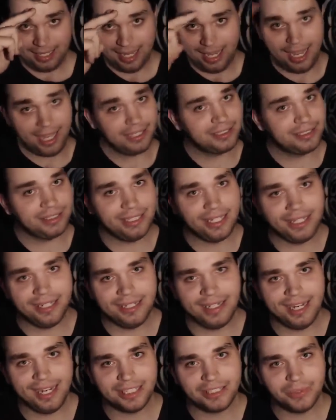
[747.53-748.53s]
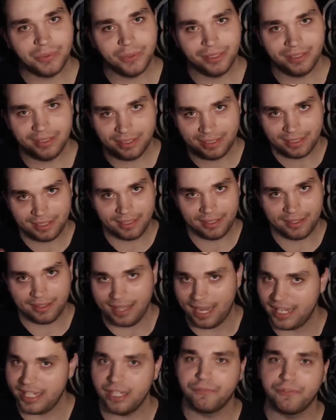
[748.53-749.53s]
I'll see you in the next one.
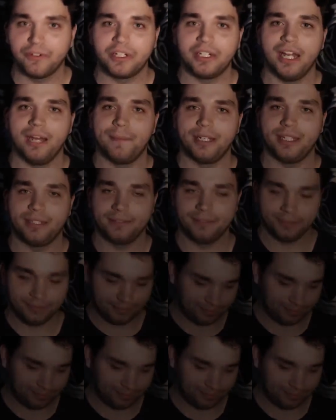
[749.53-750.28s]
Thank you for coming.